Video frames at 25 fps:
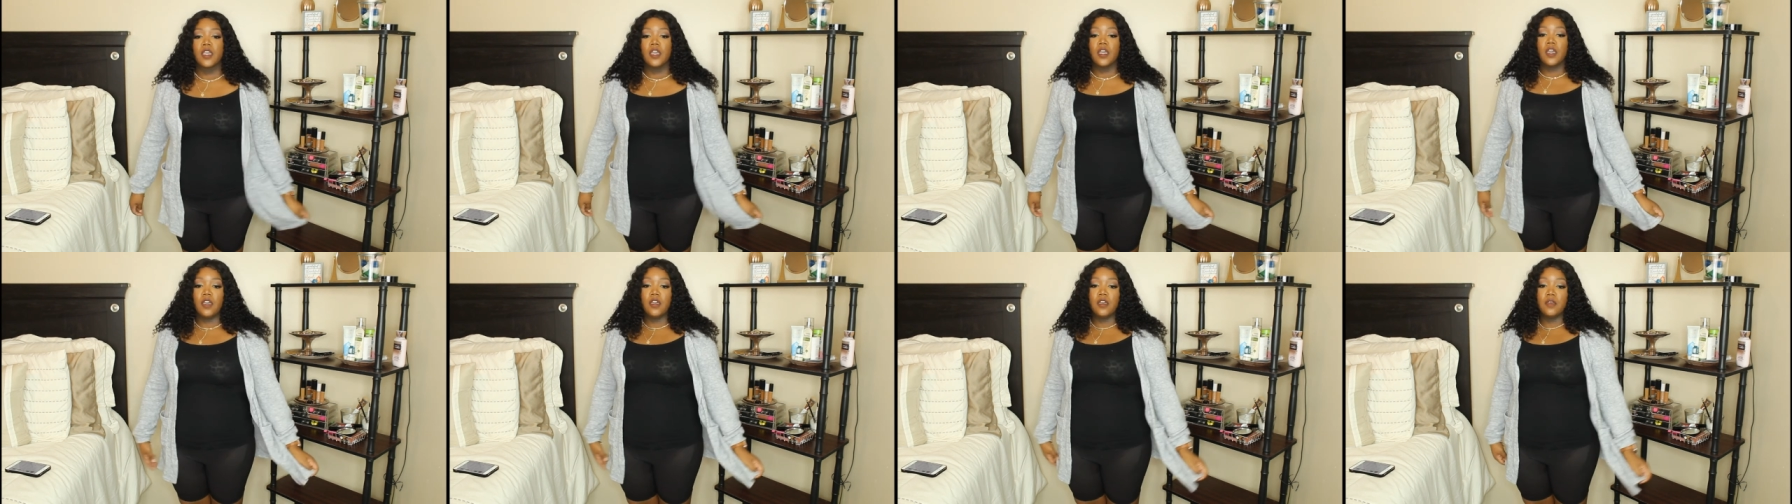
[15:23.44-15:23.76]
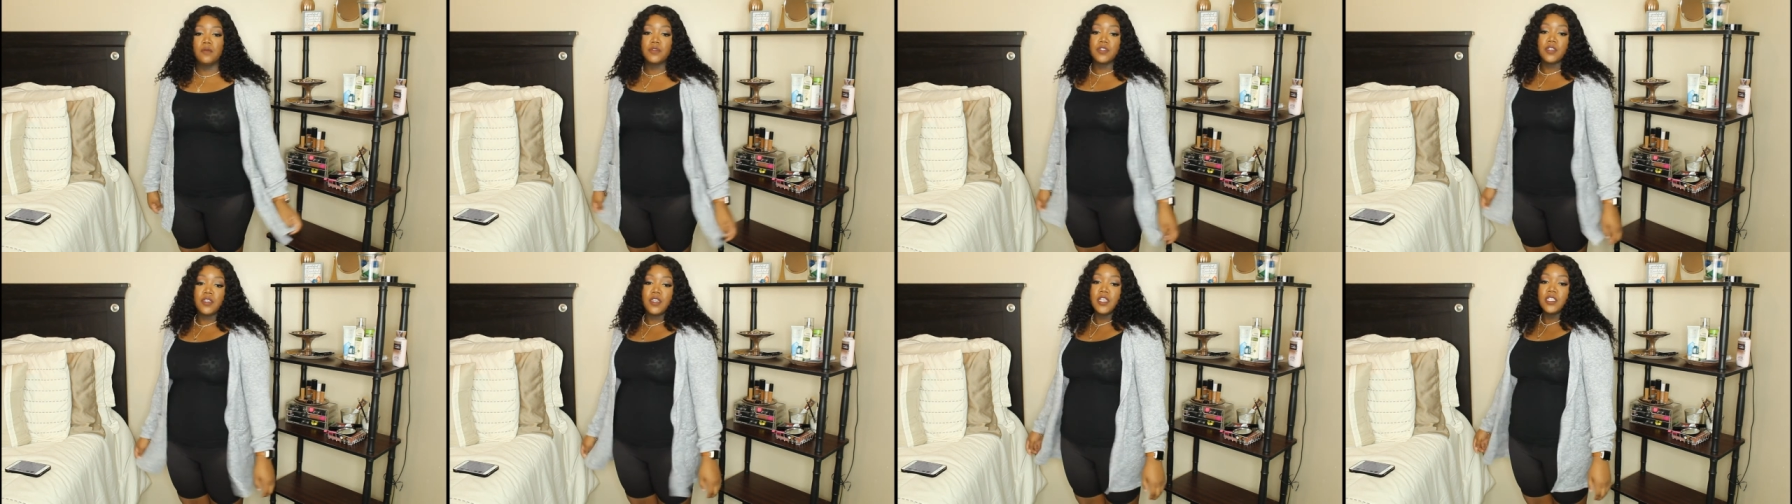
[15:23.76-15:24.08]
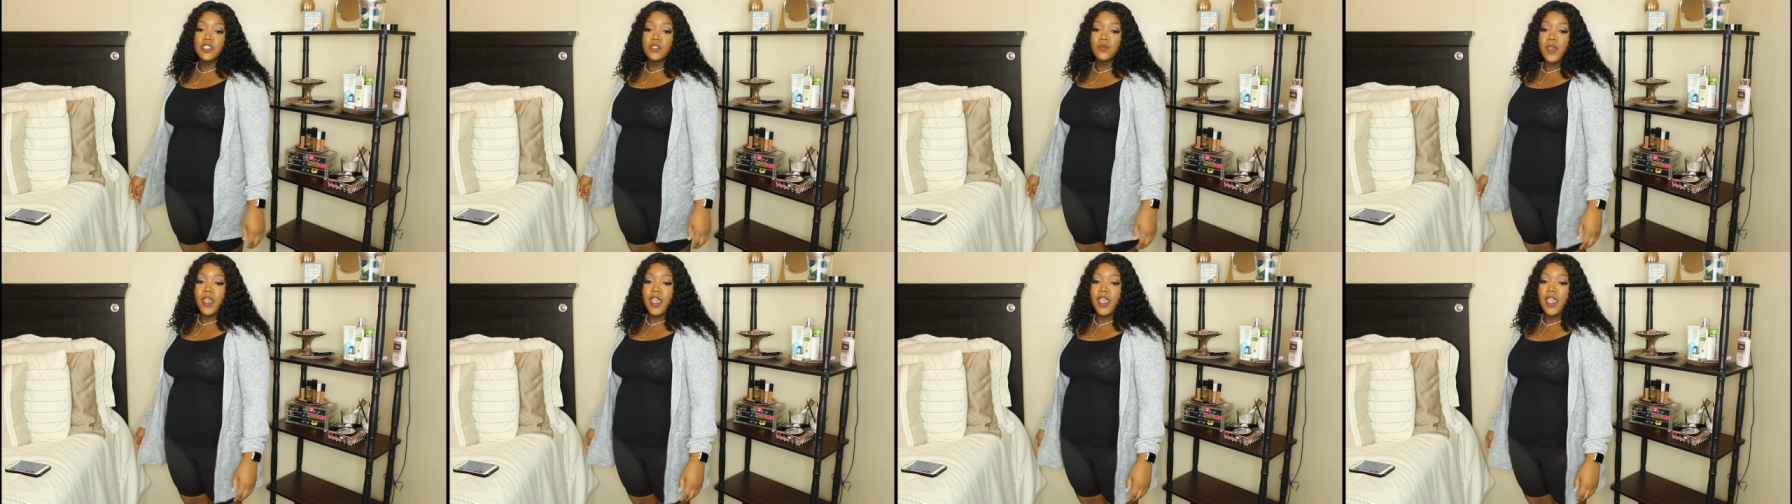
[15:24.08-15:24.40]
So
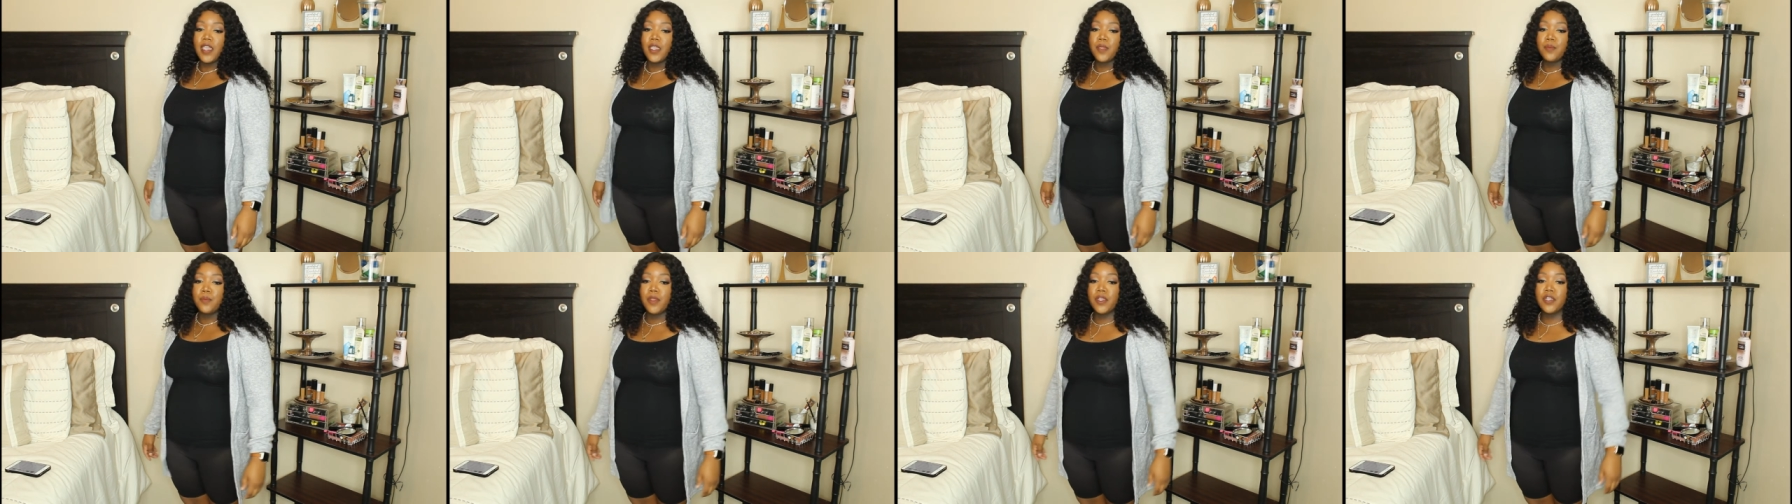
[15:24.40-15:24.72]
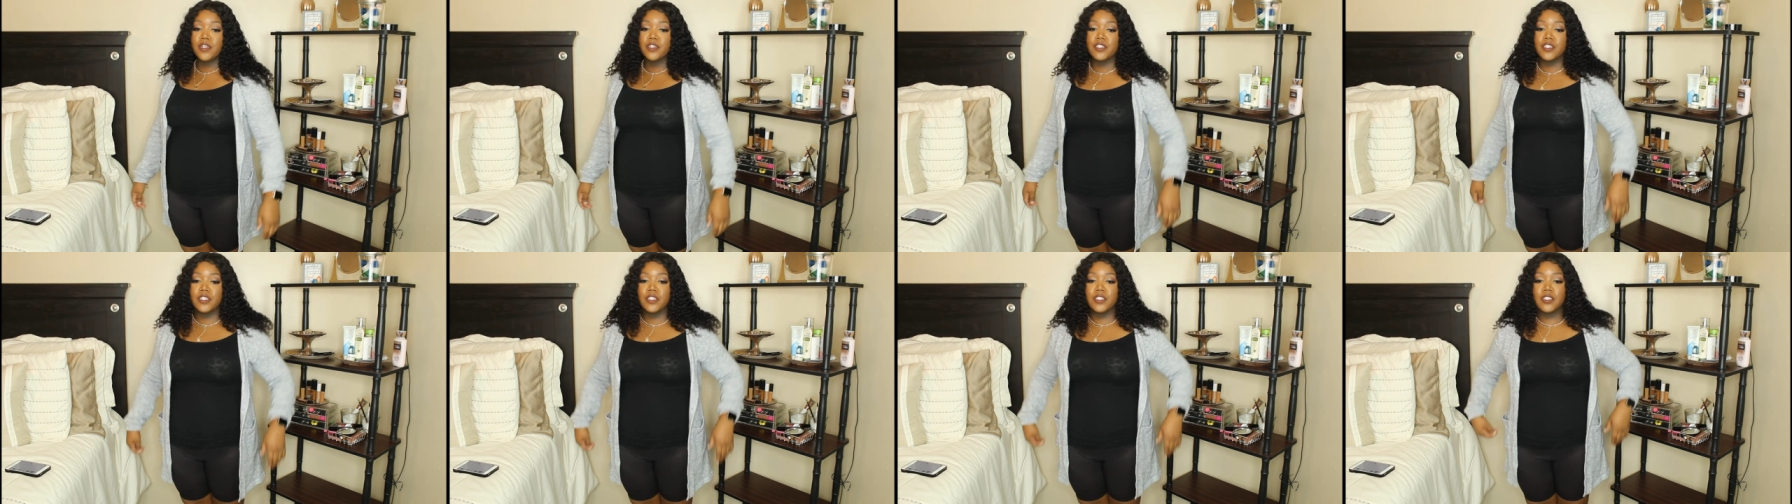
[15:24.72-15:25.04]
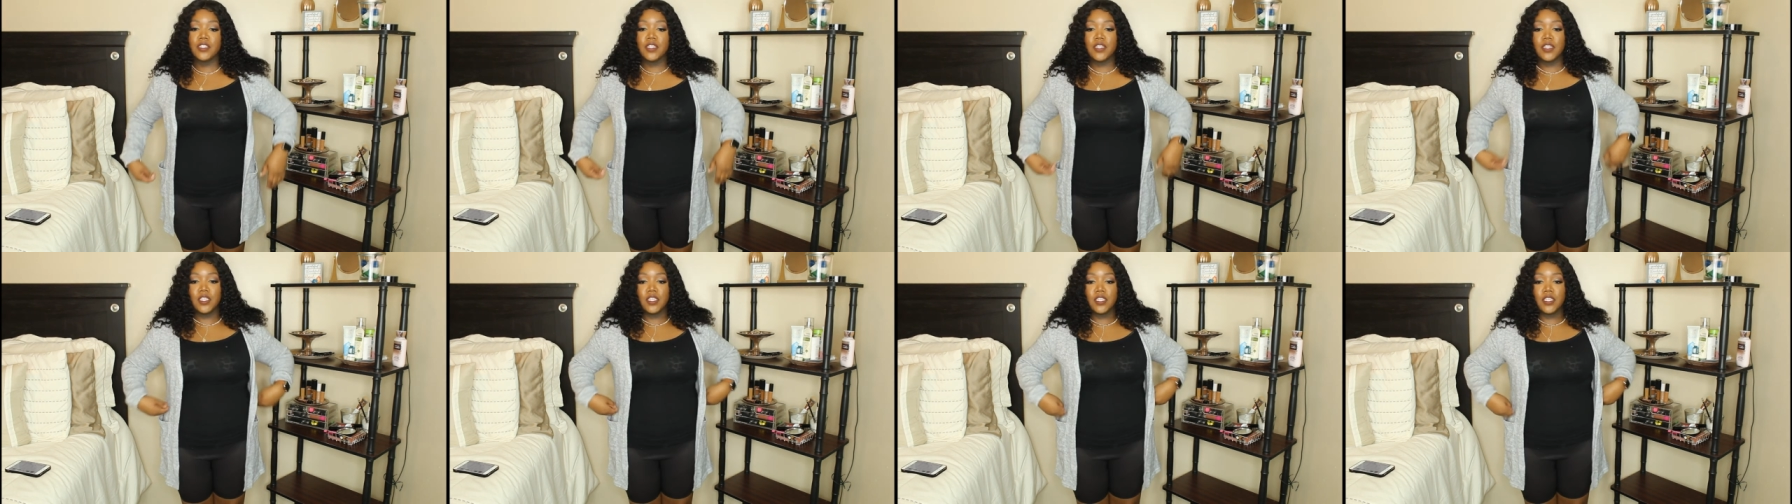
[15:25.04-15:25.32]
that's why I purchased